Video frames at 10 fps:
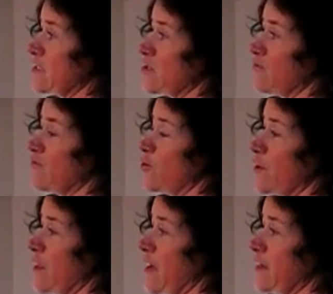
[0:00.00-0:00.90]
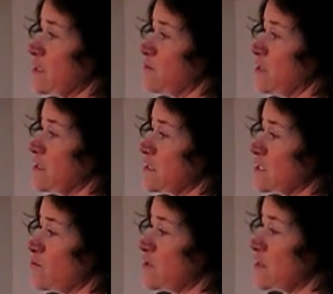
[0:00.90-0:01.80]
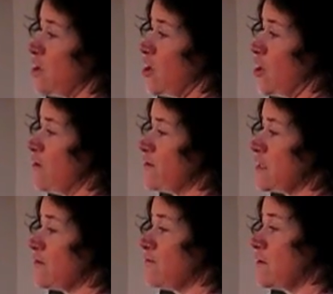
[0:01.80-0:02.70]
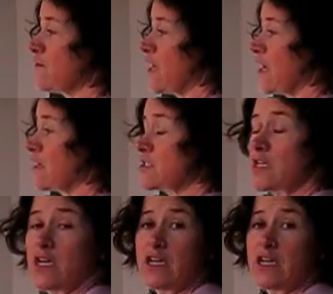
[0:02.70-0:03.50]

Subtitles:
and the fourth act begins to resolve, and then the fifth act